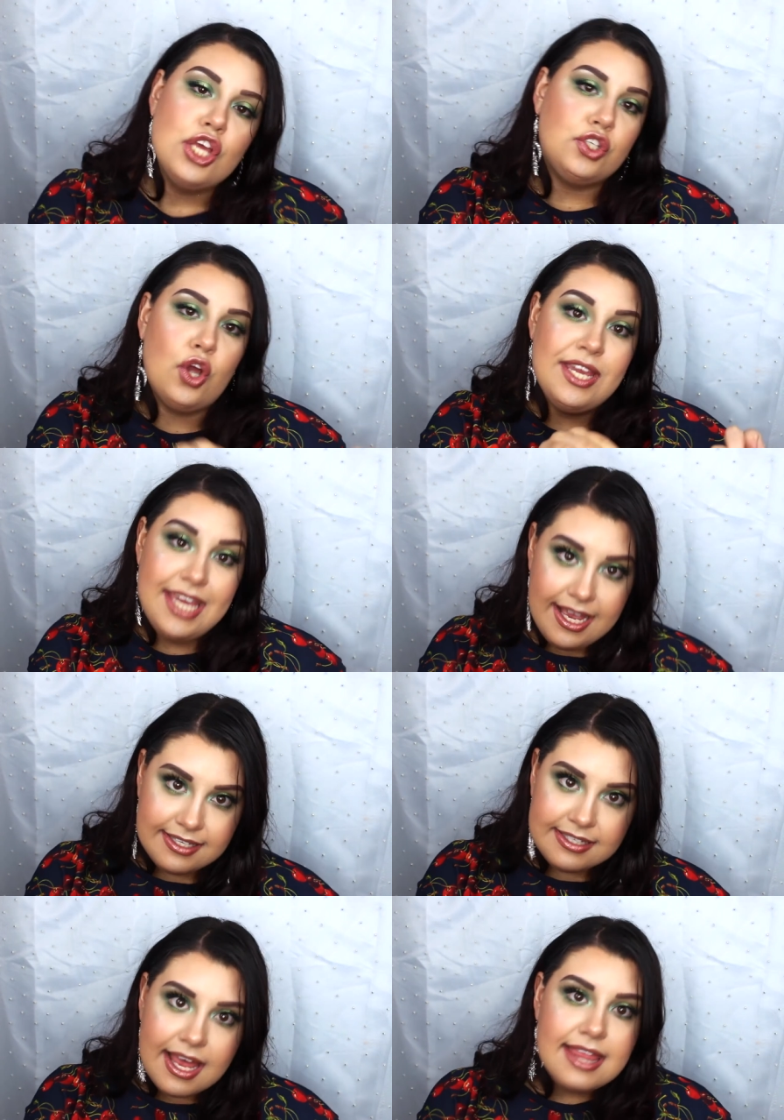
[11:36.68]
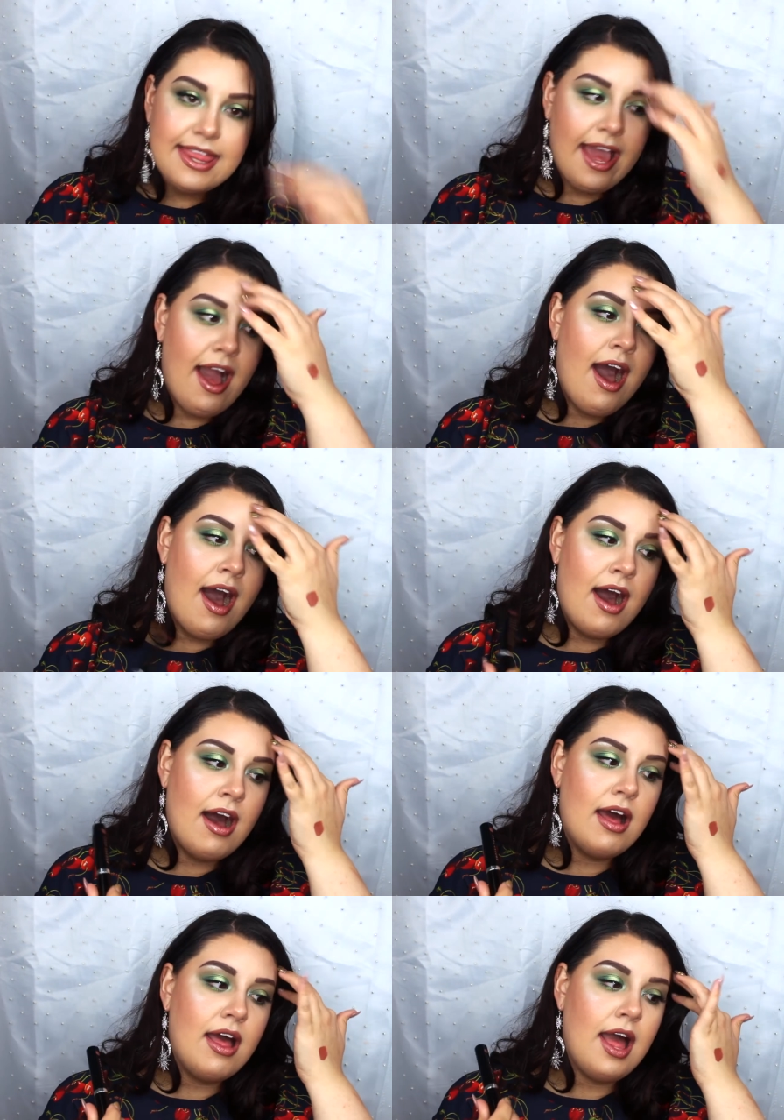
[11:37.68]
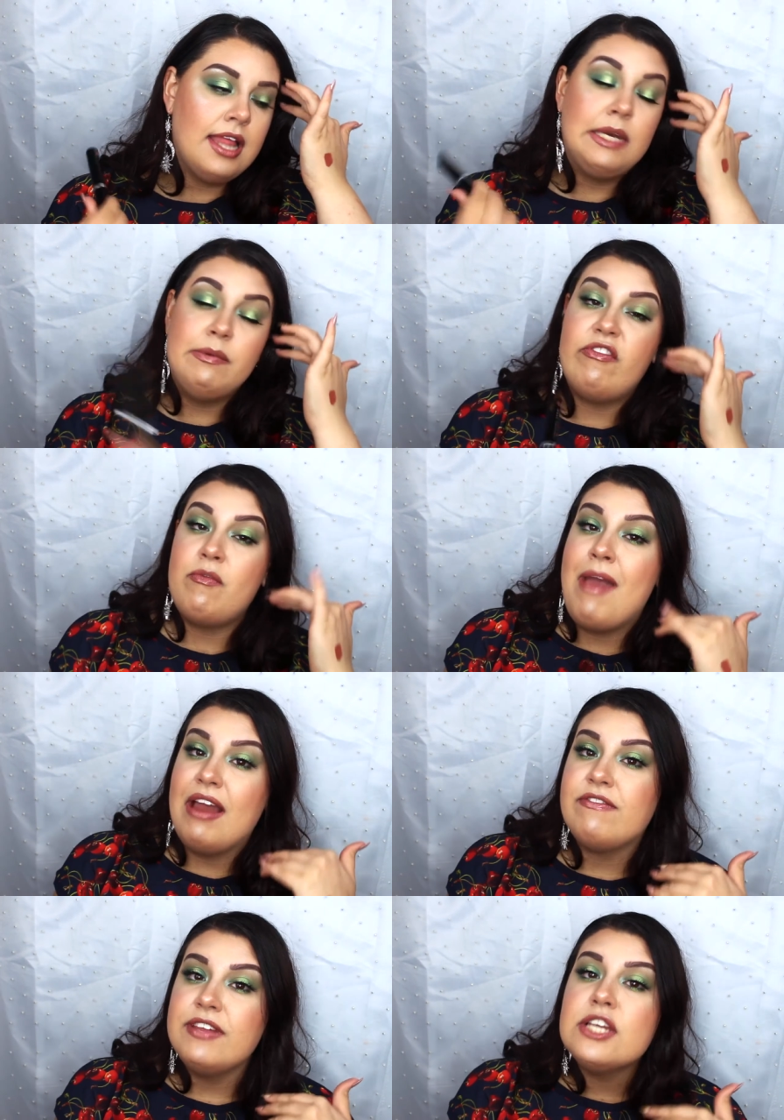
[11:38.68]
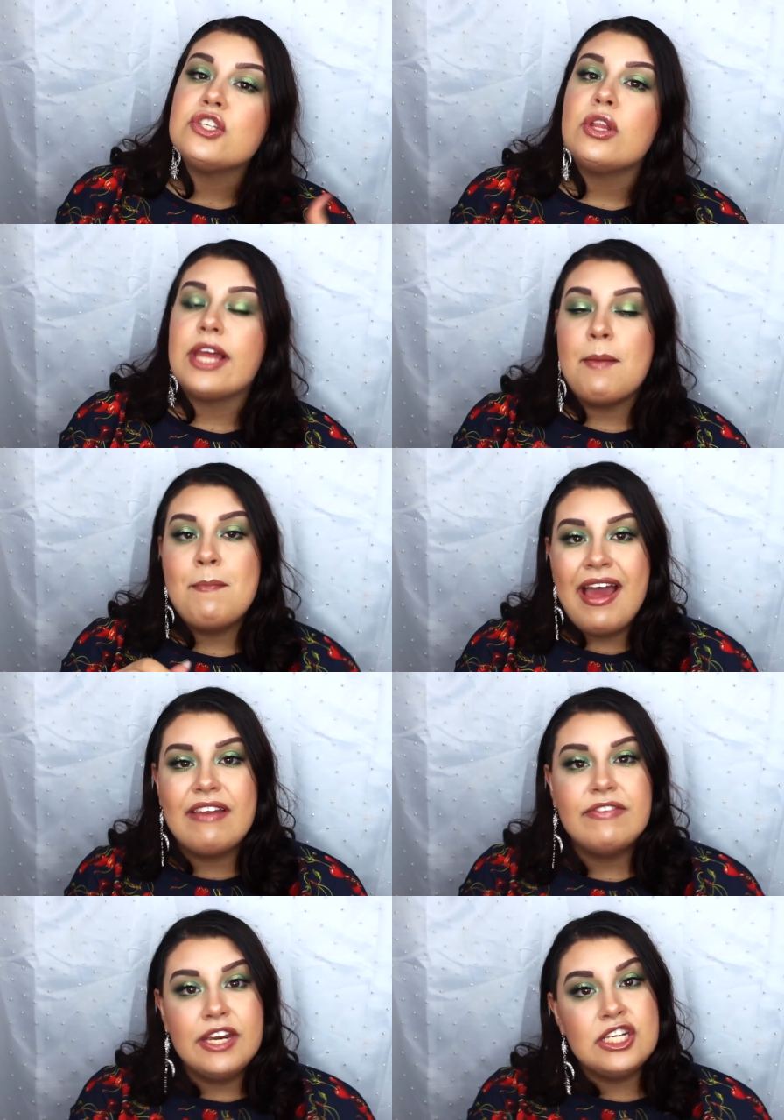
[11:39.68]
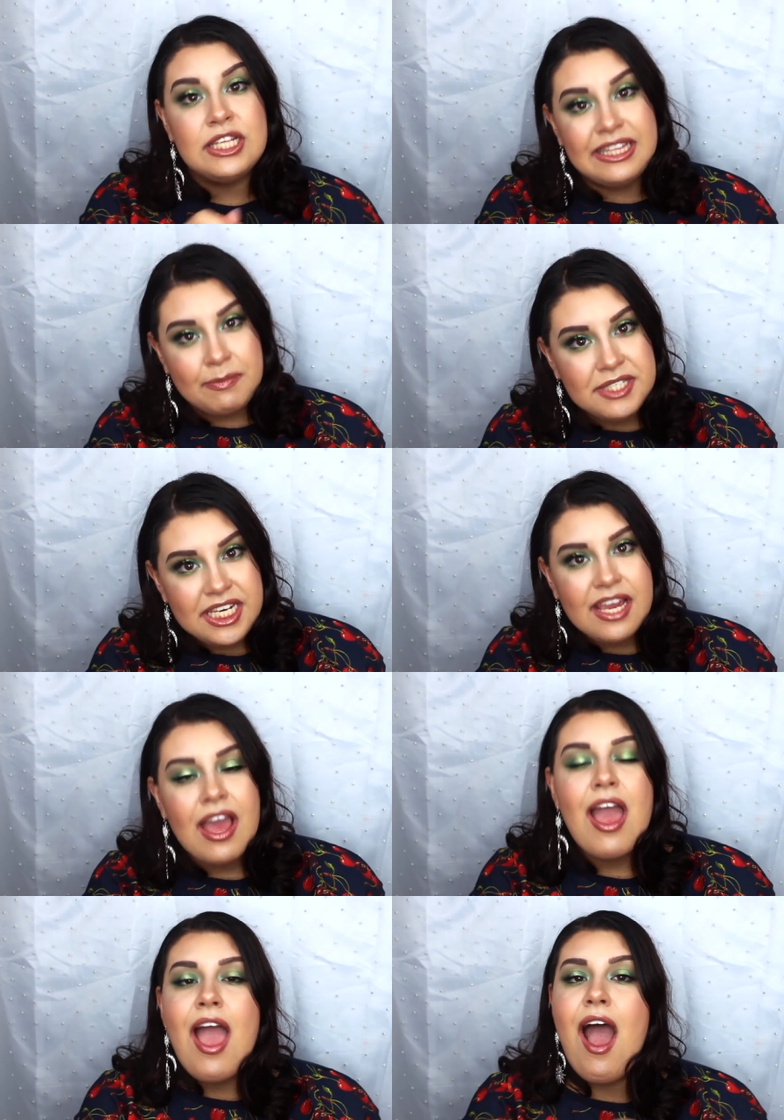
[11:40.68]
So yes, they are a little bit of a matte finish, so like a matte finish lipstick.